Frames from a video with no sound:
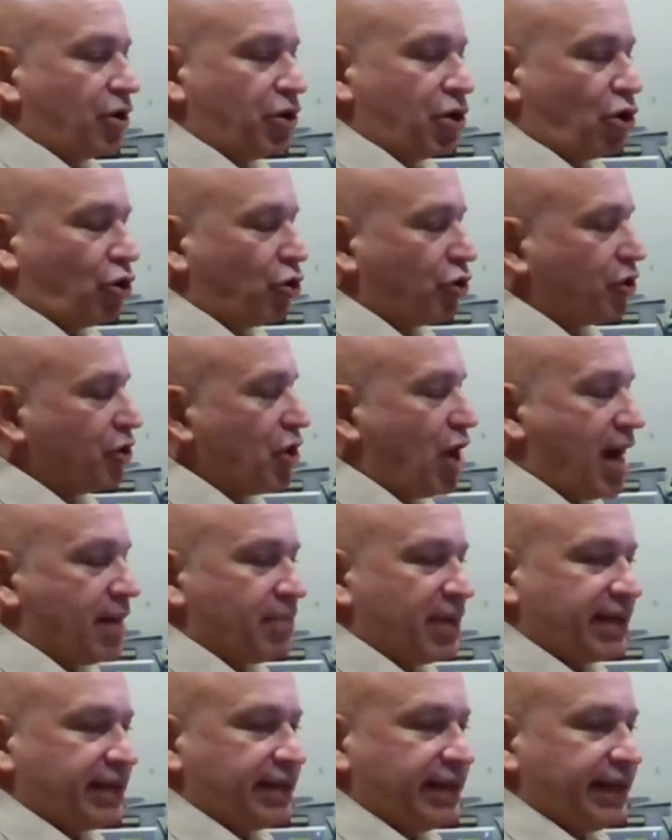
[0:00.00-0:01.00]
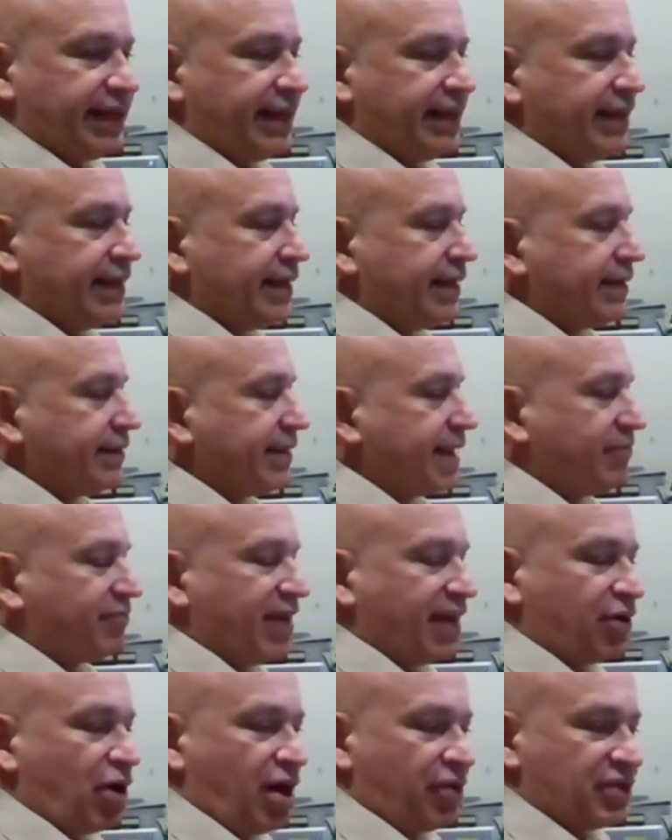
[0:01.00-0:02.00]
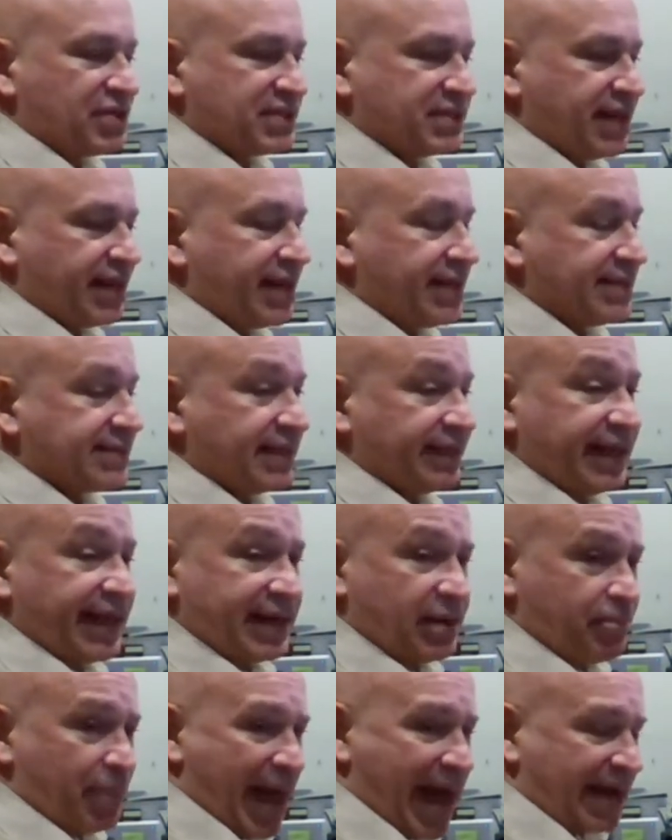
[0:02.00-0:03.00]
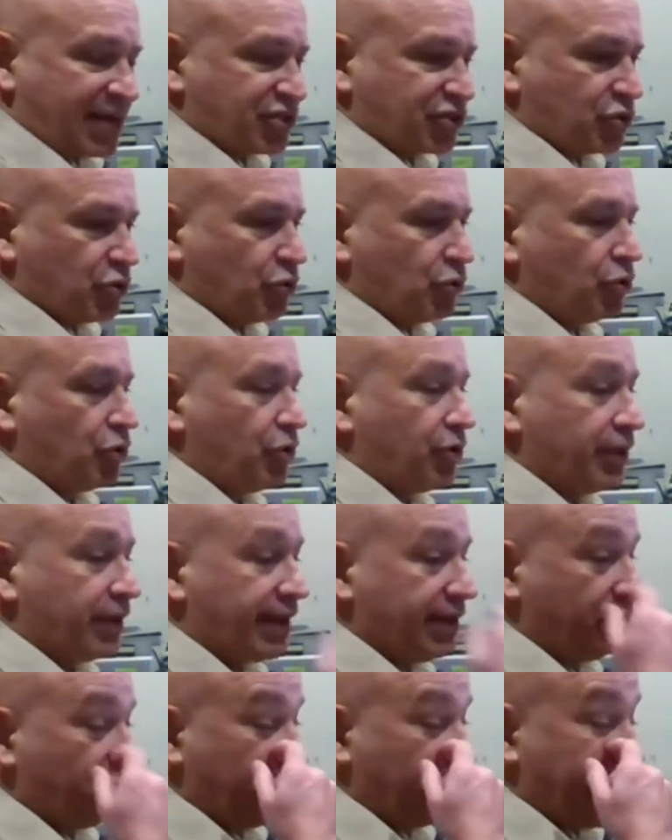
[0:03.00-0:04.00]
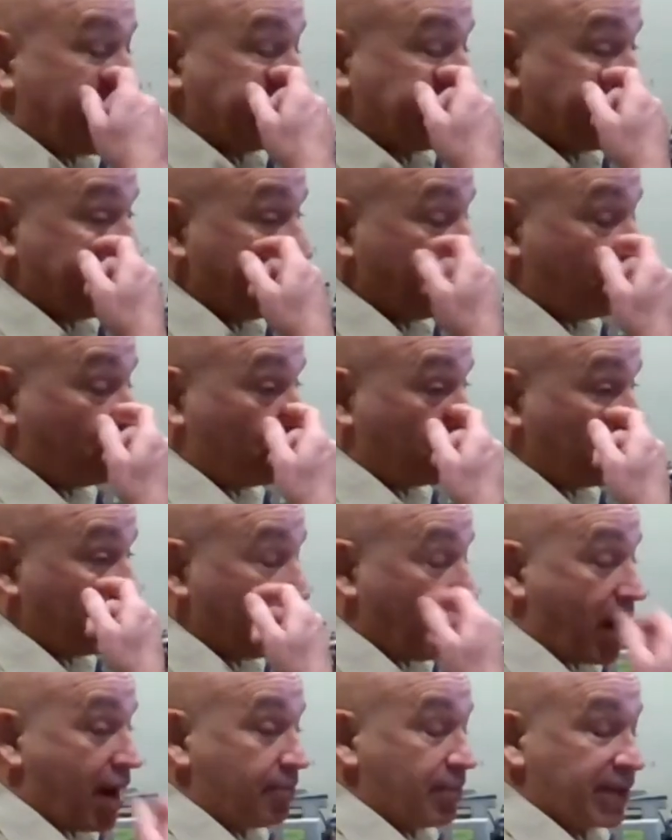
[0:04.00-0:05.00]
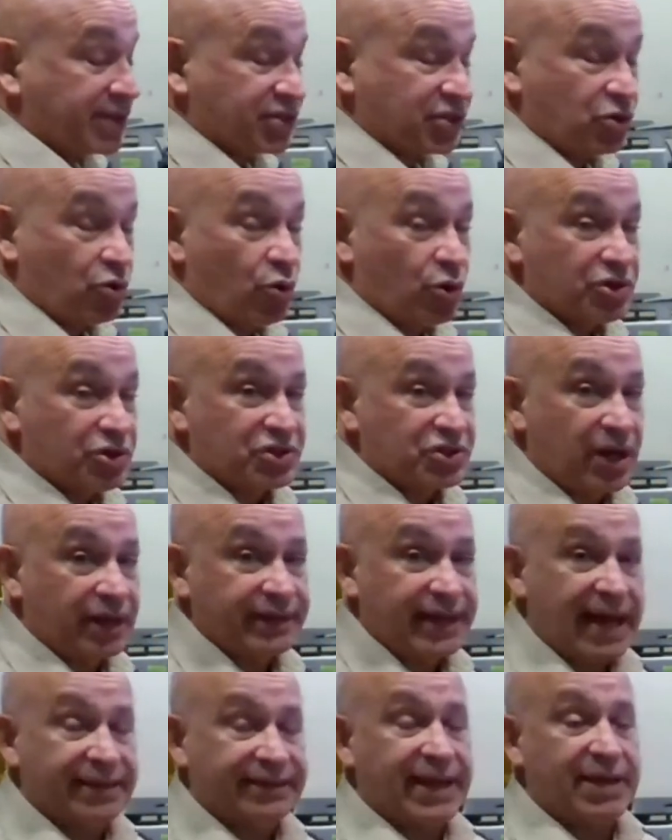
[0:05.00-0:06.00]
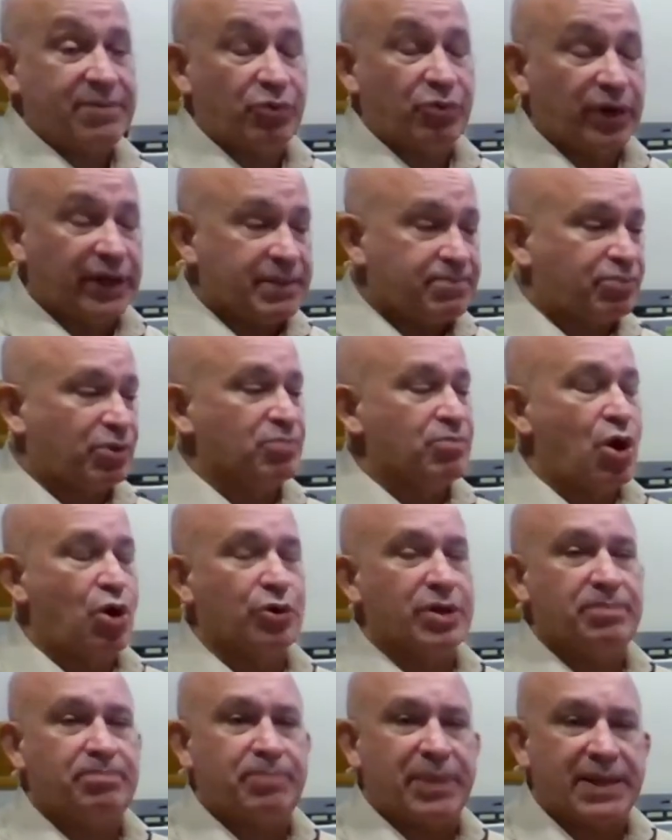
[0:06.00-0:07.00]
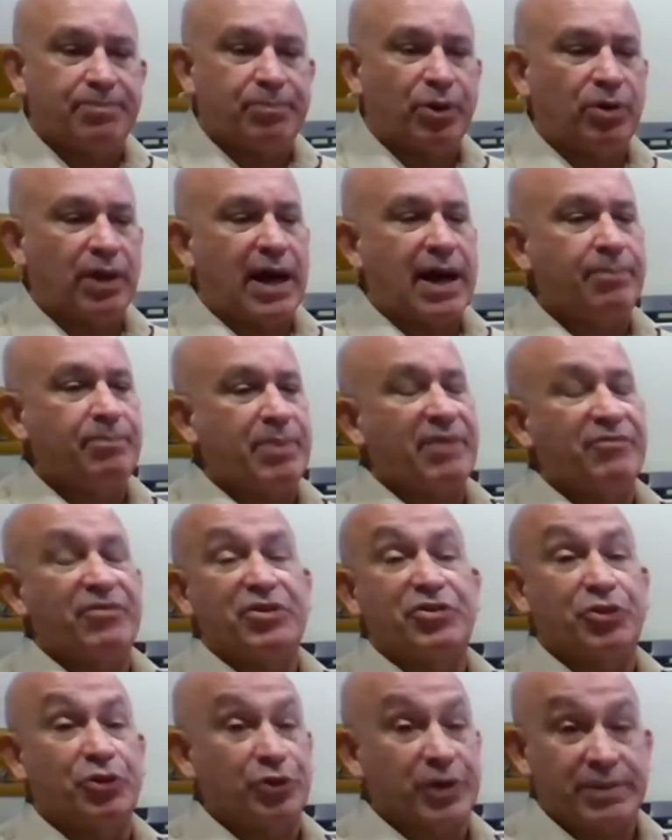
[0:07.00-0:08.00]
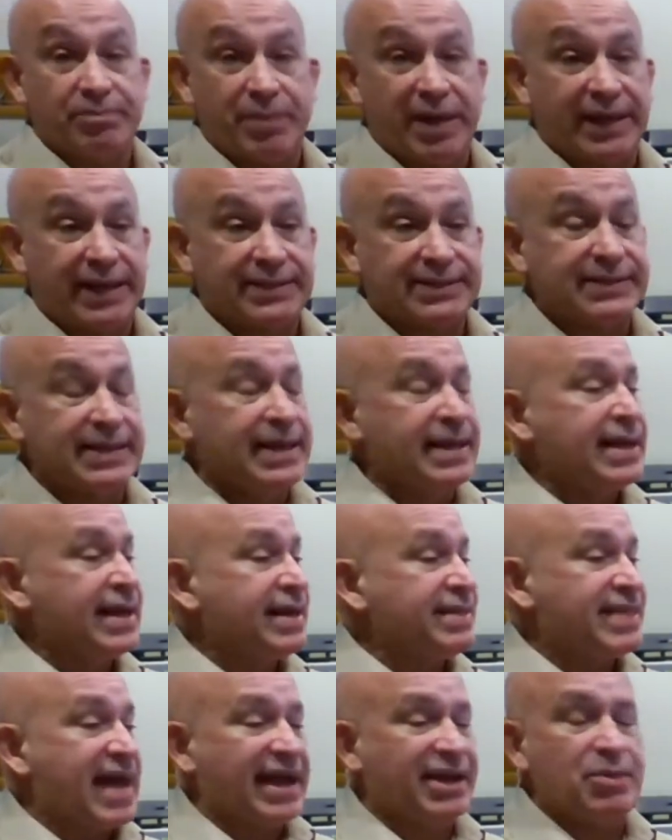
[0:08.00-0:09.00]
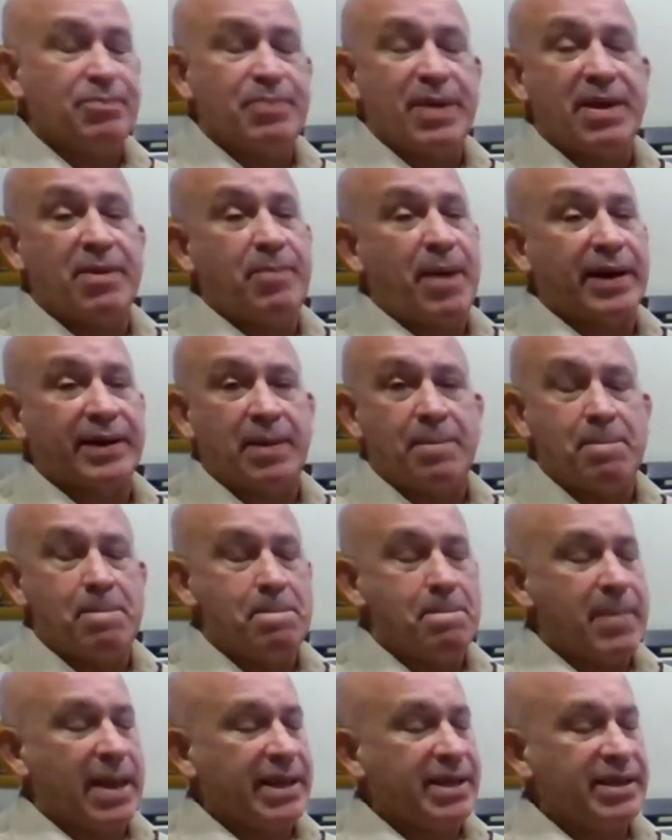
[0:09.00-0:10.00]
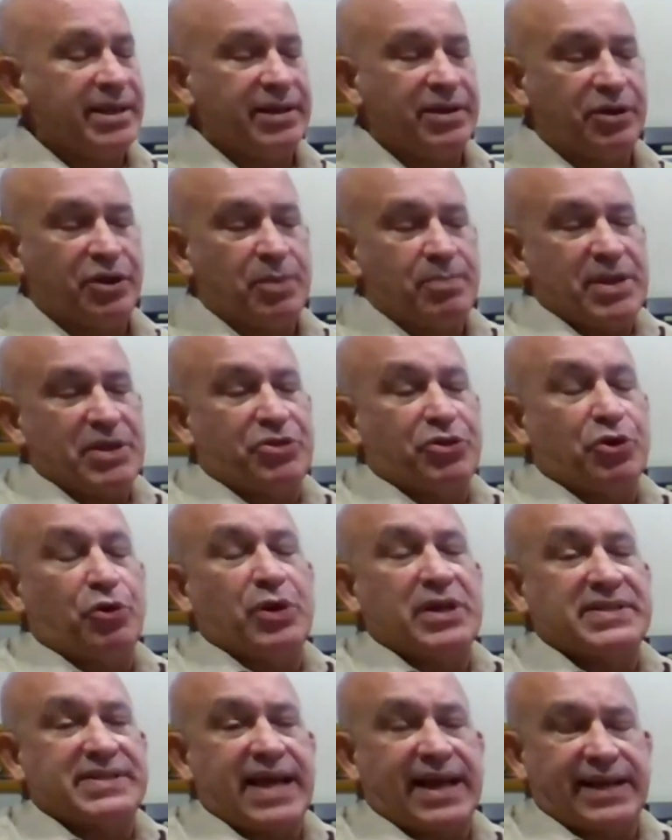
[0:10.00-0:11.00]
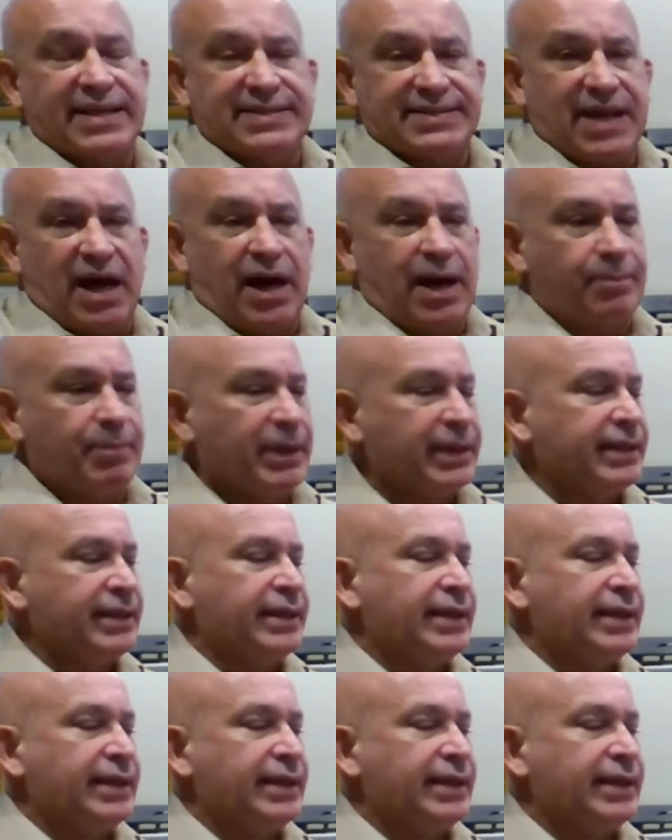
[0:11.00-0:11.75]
Ergonomically, they've done all the studies, Atlanta Back School. And when I did an ergonomics course on that, they really promoted people up every 30 minutes. That could be it could be 30 seconds up.